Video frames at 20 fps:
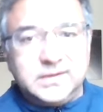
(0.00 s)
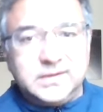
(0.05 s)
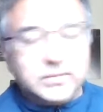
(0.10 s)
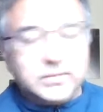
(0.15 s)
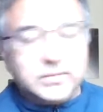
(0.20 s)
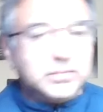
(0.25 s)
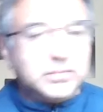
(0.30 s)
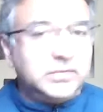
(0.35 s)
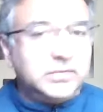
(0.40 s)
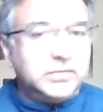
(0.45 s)
I don't
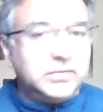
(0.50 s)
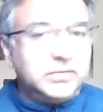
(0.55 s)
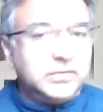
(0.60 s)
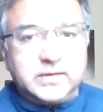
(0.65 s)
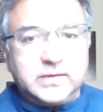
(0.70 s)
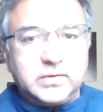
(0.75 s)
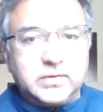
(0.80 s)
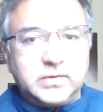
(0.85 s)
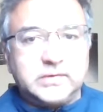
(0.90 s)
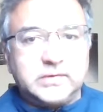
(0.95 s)
want to move in
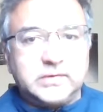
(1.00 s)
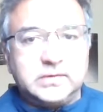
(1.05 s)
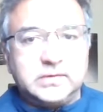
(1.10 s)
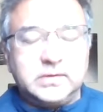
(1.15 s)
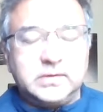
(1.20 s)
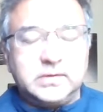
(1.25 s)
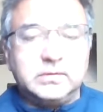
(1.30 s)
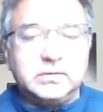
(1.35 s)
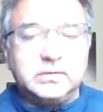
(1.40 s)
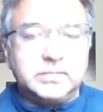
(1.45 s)
that direction
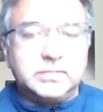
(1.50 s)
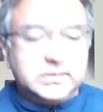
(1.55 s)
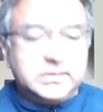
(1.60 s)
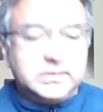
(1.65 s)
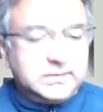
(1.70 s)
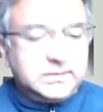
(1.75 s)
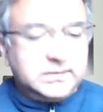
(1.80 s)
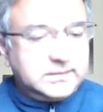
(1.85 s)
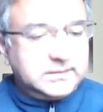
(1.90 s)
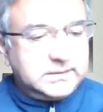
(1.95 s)
either, but
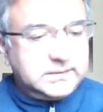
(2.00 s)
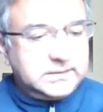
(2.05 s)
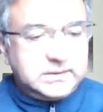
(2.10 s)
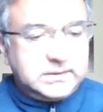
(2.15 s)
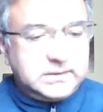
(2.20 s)
just